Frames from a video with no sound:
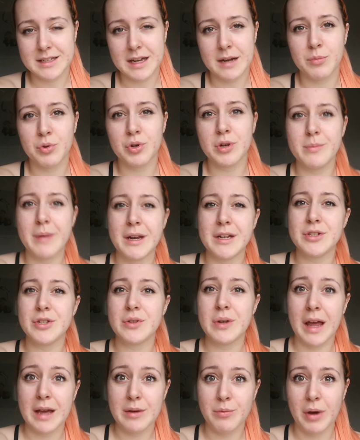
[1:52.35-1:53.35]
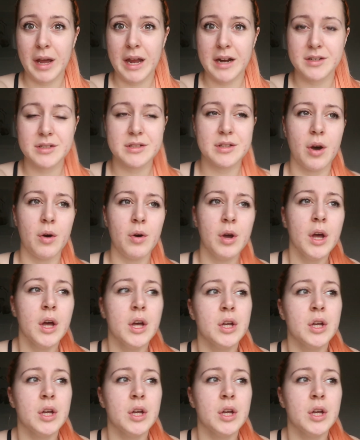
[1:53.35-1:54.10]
I'm only meant to do lightweight. So